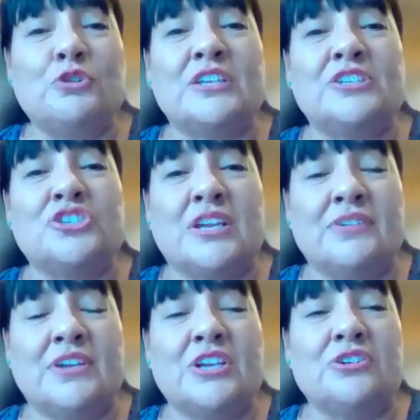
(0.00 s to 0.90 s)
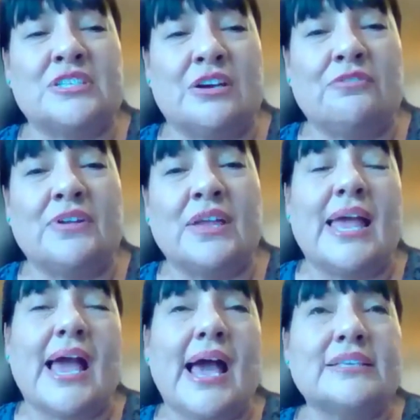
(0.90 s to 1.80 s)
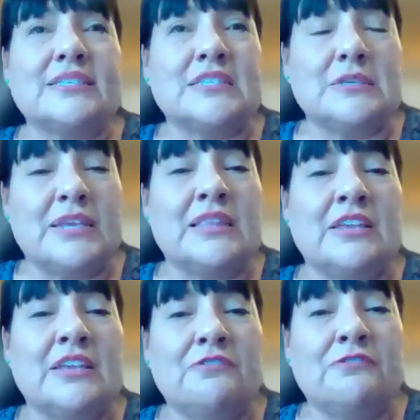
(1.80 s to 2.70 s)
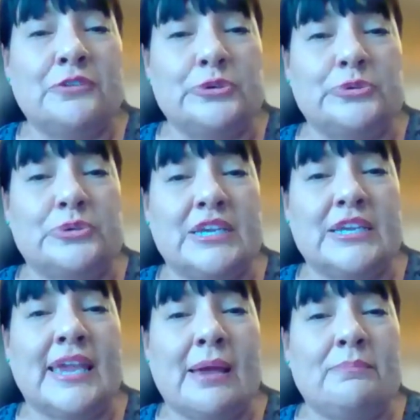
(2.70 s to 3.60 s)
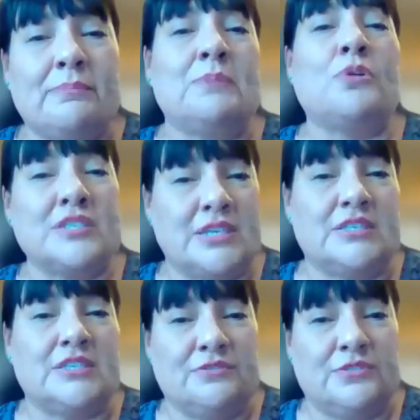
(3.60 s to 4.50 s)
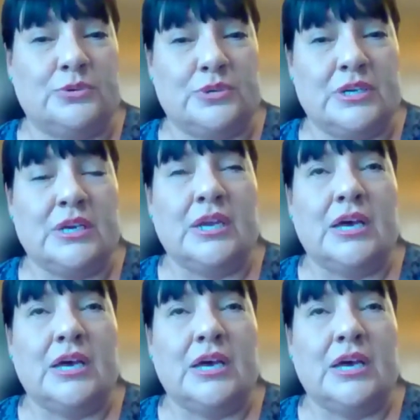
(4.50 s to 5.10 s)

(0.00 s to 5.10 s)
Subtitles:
I just mean the food that you're giving yourself has to be living food. It can't be processed food.